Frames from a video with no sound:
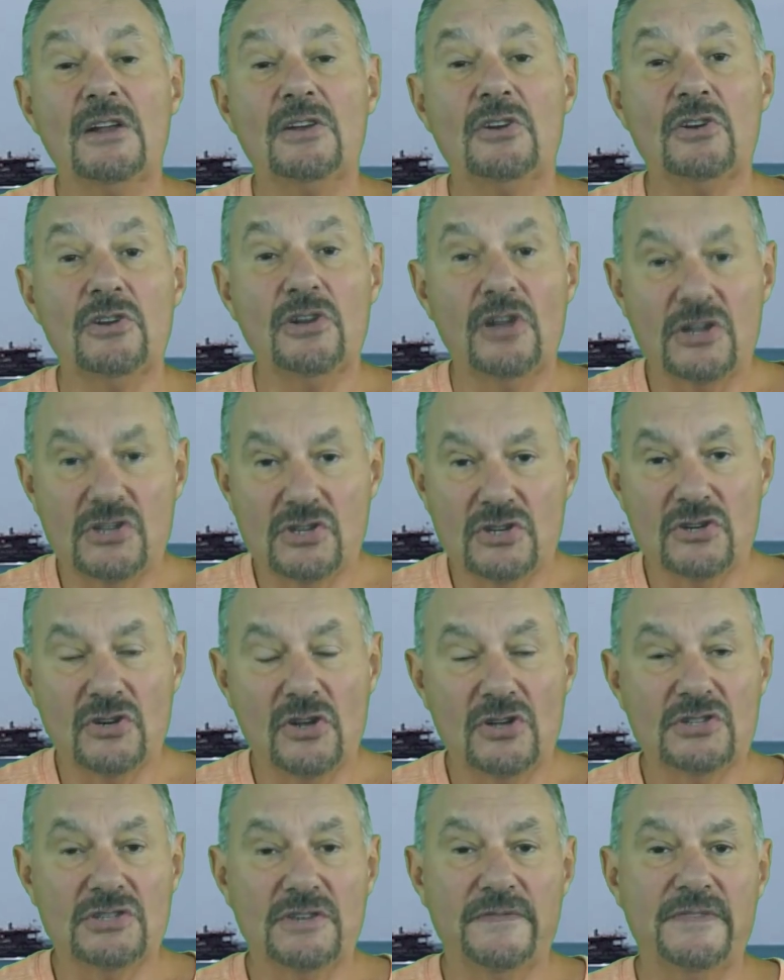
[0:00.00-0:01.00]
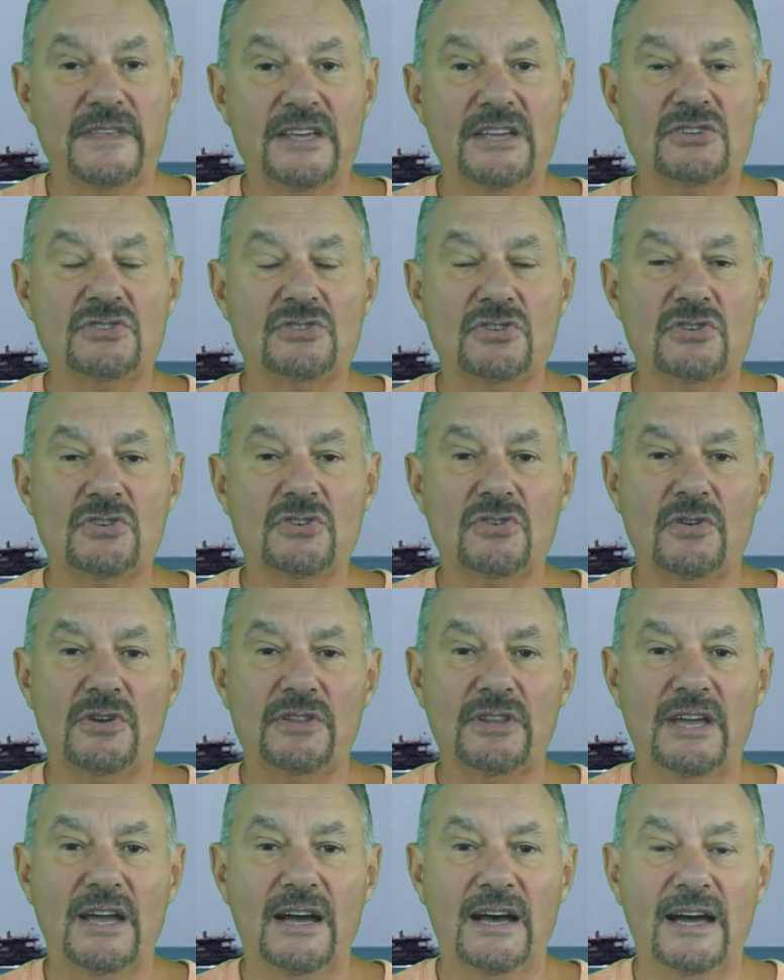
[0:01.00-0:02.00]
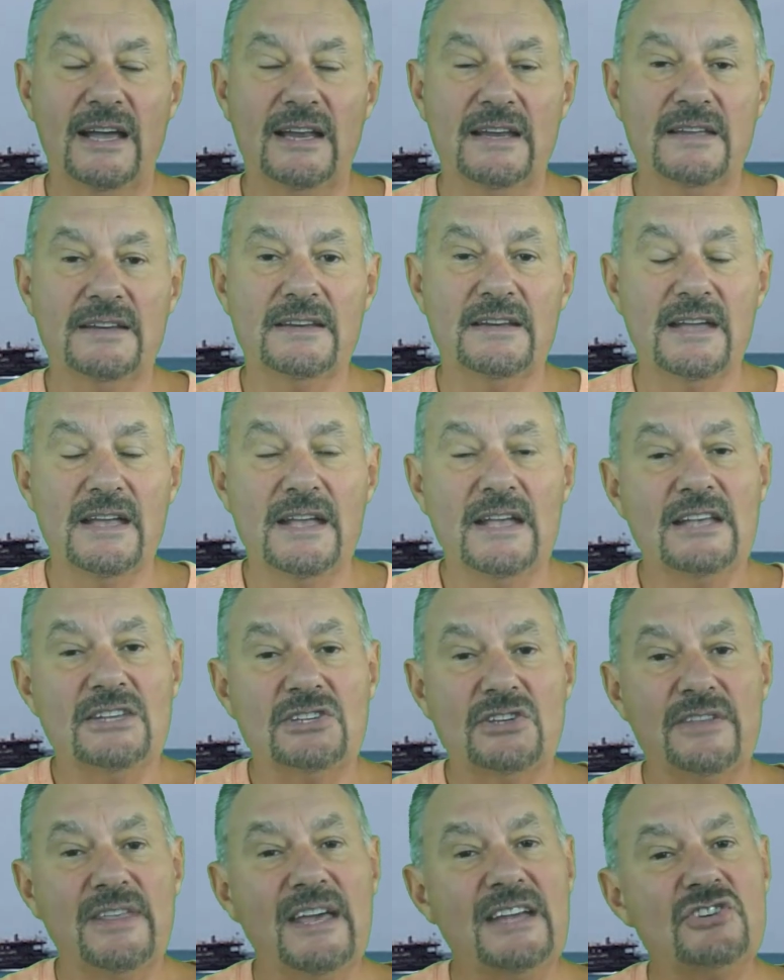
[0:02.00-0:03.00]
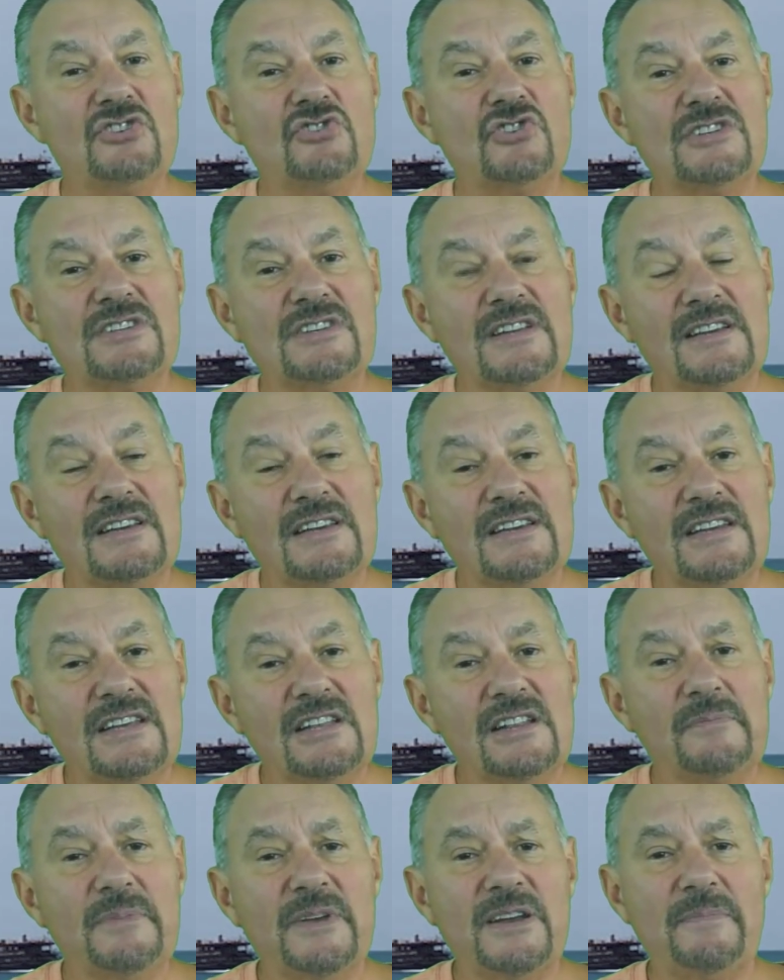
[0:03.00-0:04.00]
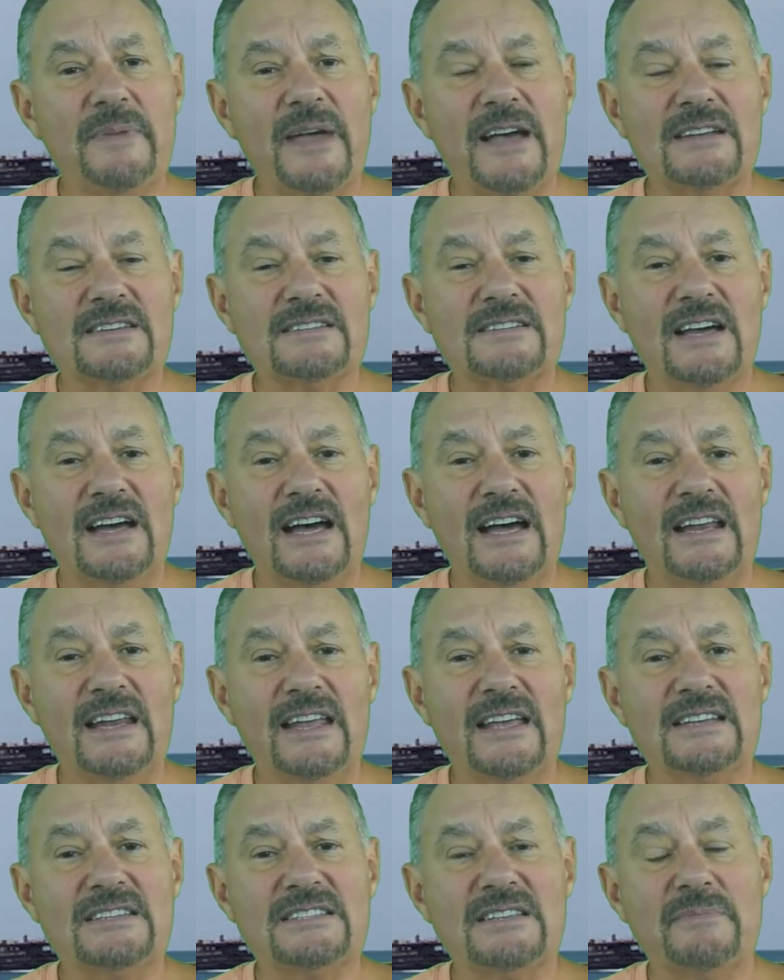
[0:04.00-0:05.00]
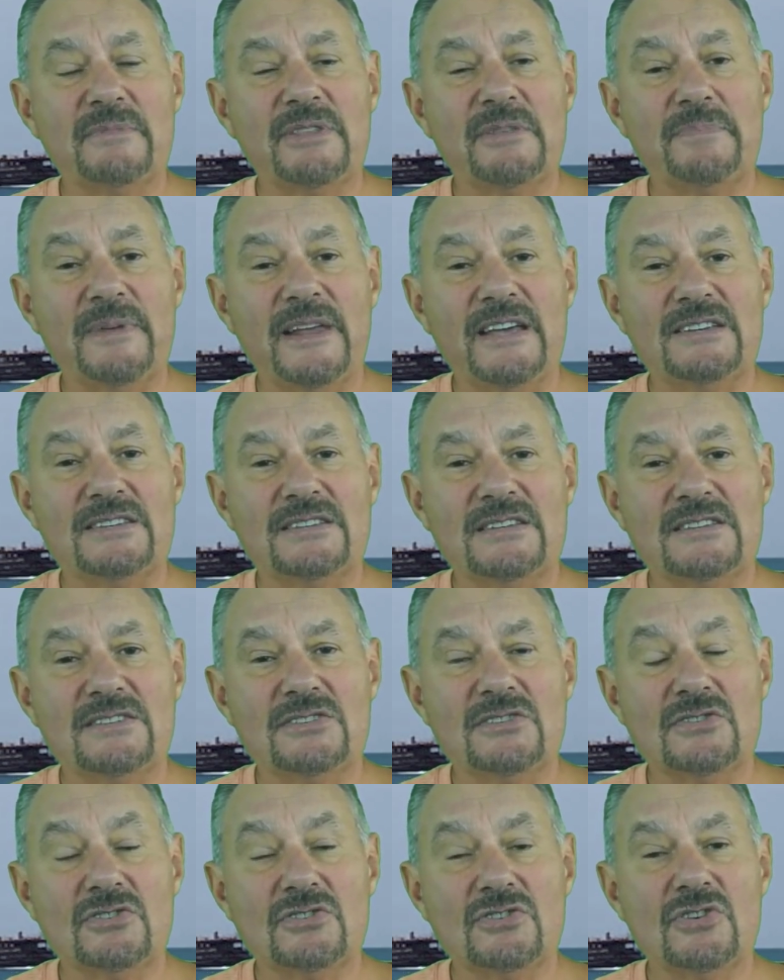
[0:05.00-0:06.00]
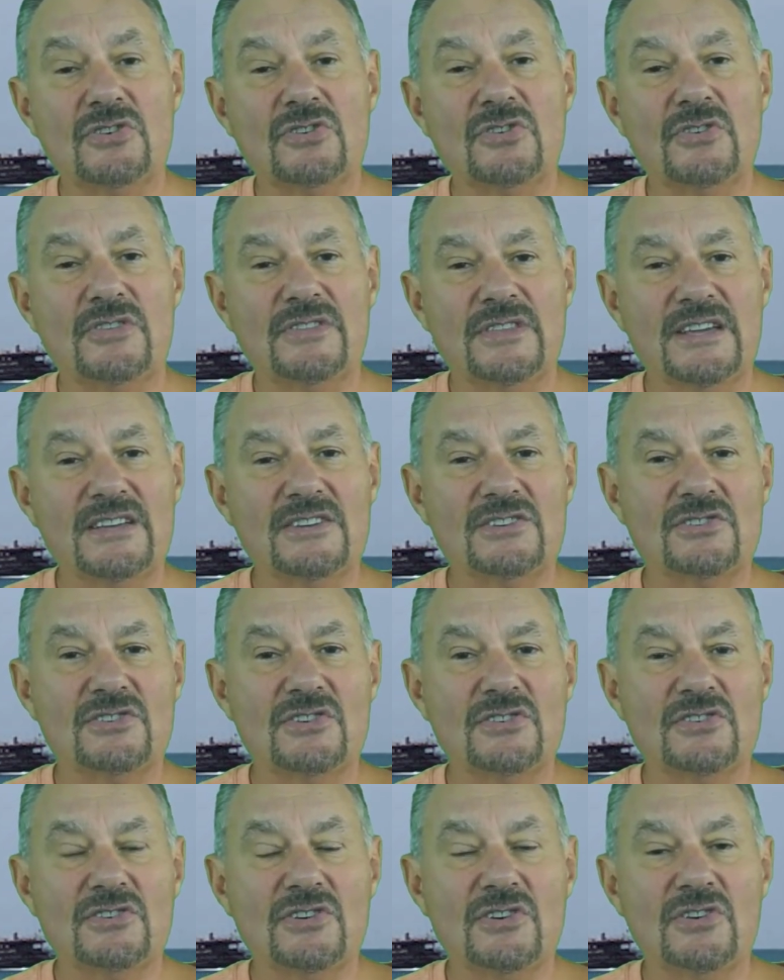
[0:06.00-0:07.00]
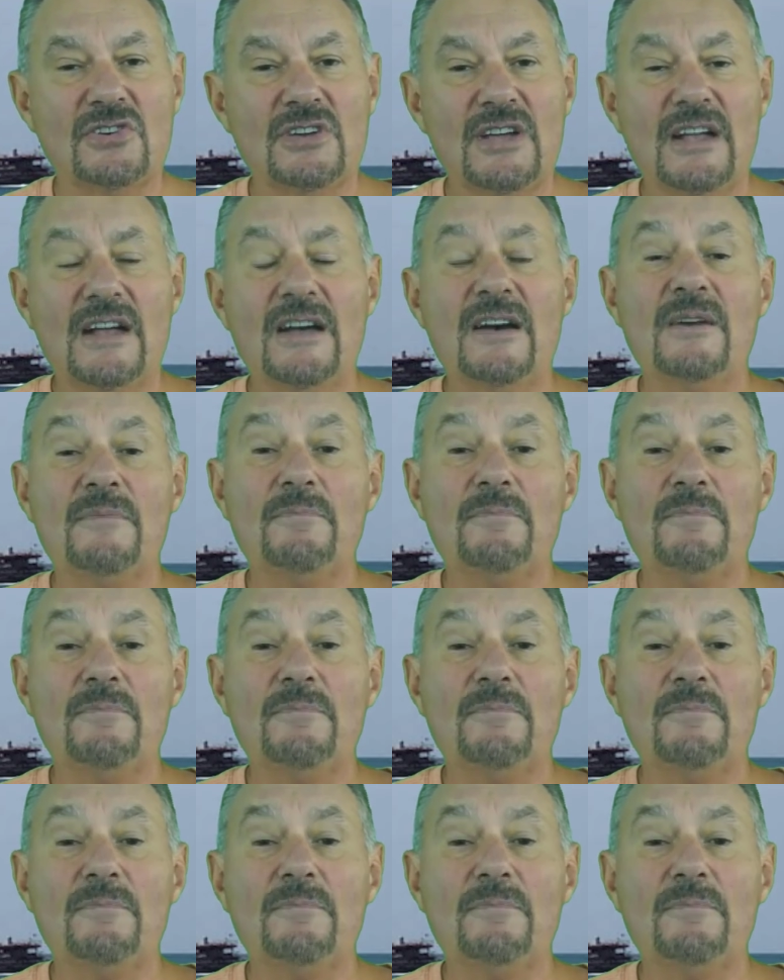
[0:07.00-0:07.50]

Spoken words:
Lots and lots of things to do on the island. So that's just a little bit about Thailand, some of the places to do, things to do.